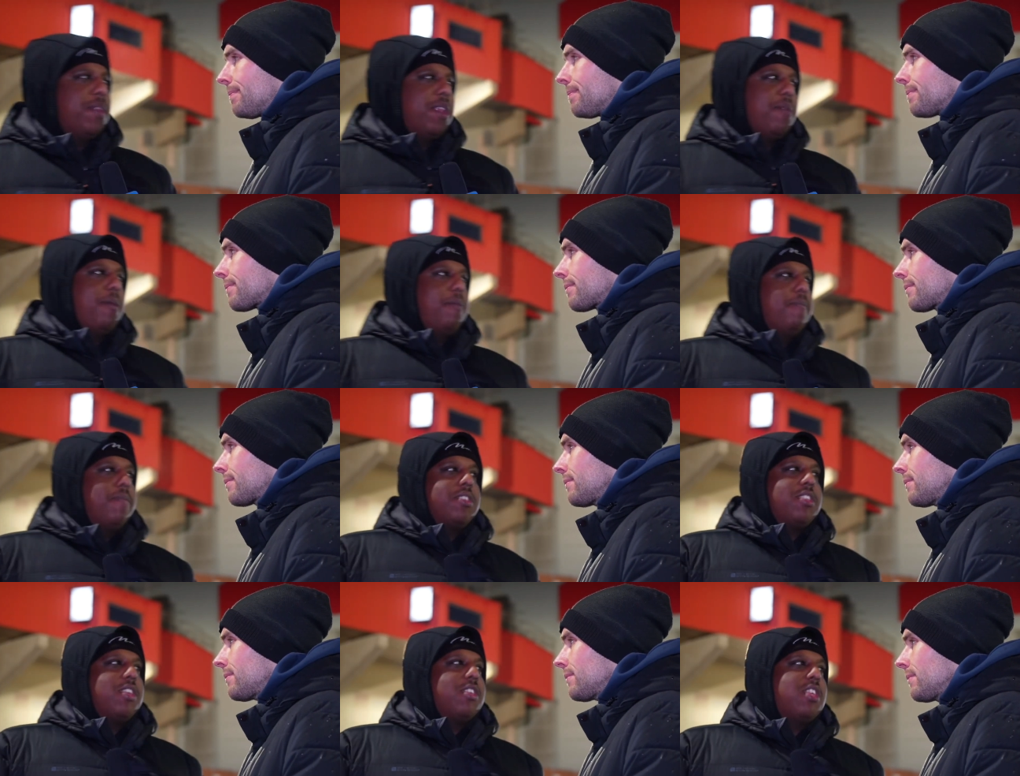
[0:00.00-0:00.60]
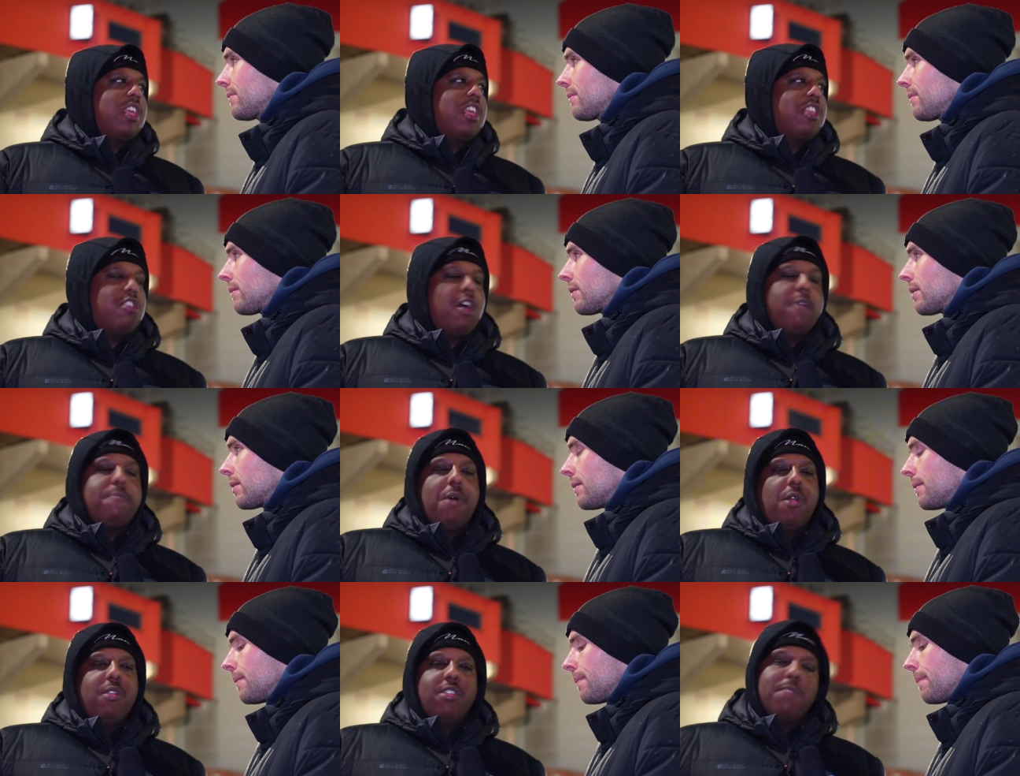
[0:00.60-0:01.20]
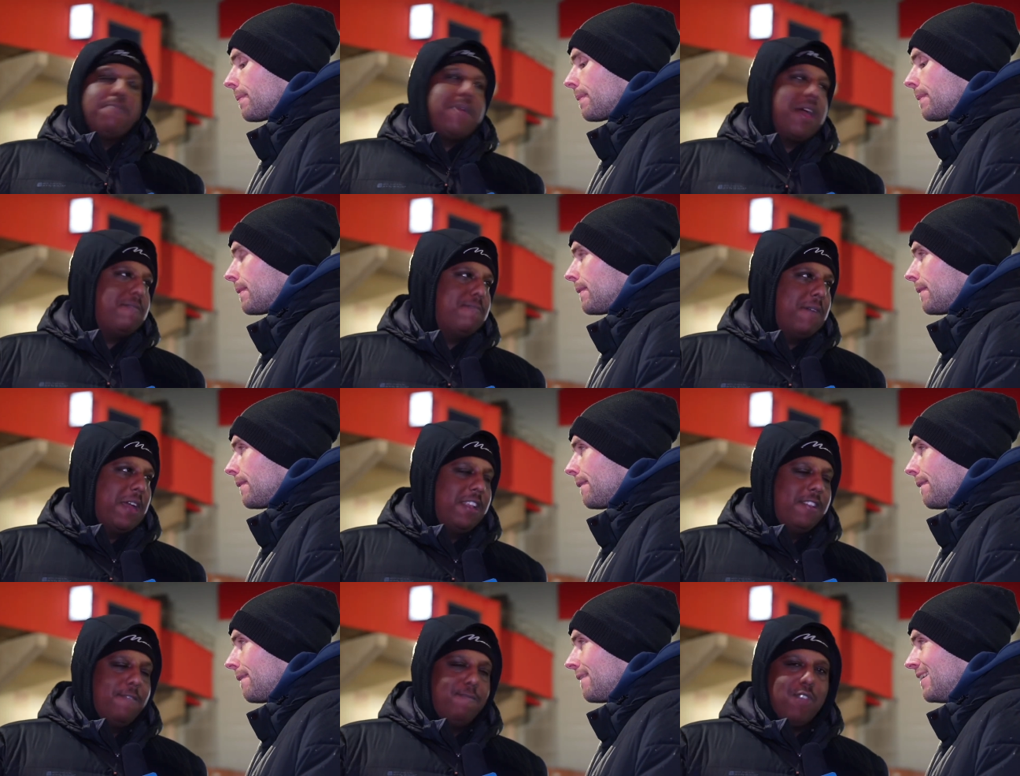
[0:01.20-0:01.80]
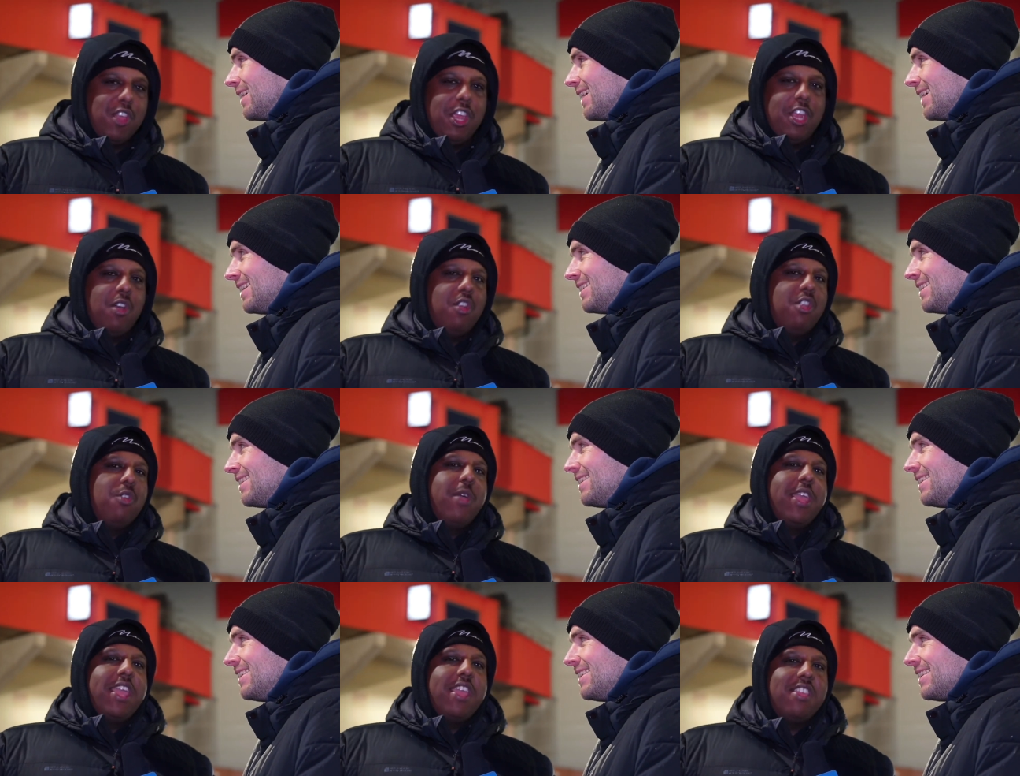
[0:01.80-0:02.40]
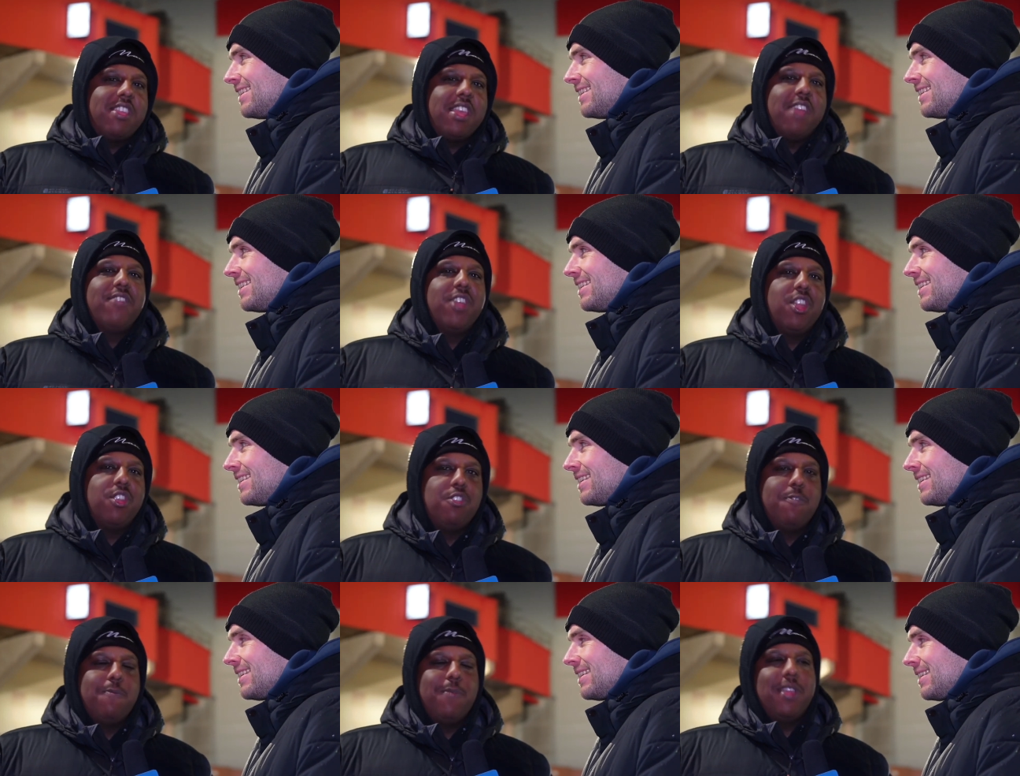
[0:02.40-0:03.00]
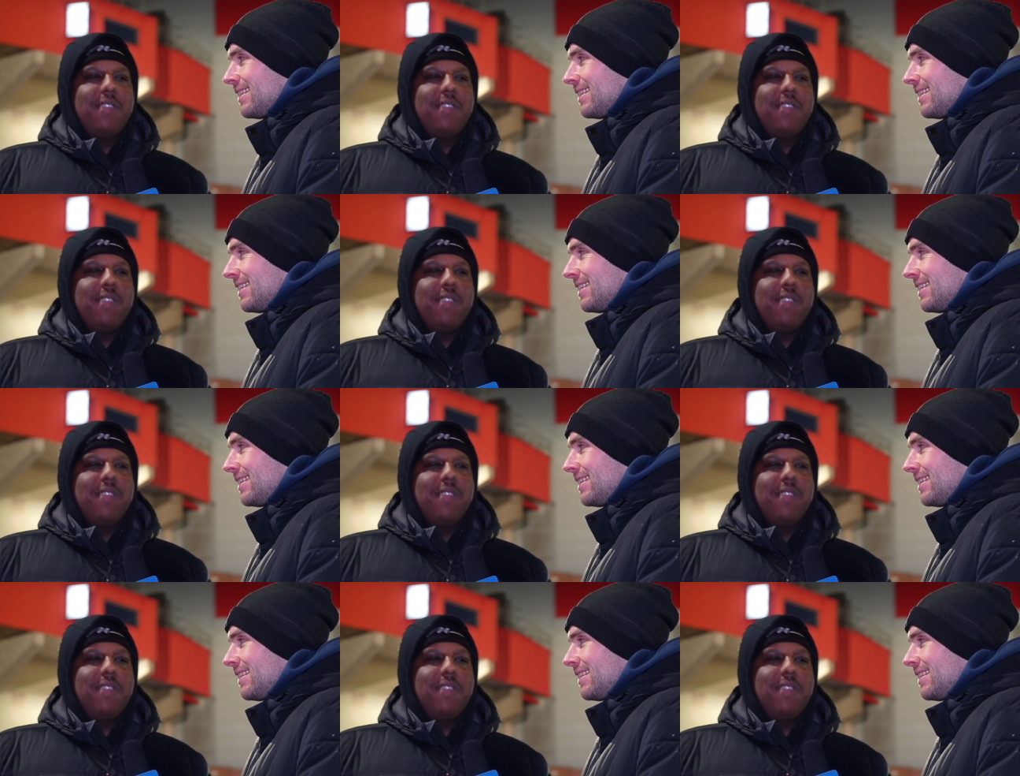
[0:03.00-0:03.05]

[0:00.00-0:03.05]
Speaker 1: the problem is, it's, Todd Boehly's a madman, so yeah. you don't know what he's ever going to do.